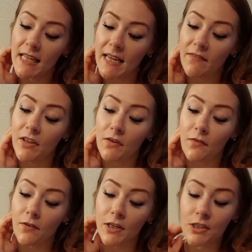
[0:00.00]
like feeling
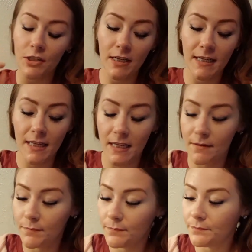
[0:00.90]

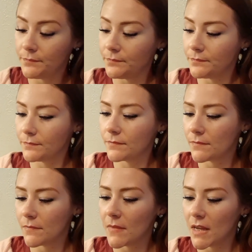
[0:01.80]
frustrated
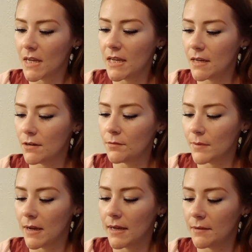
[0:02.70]
here,
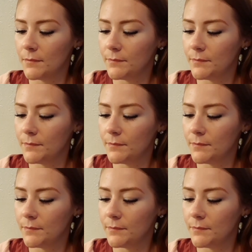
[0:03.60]
right?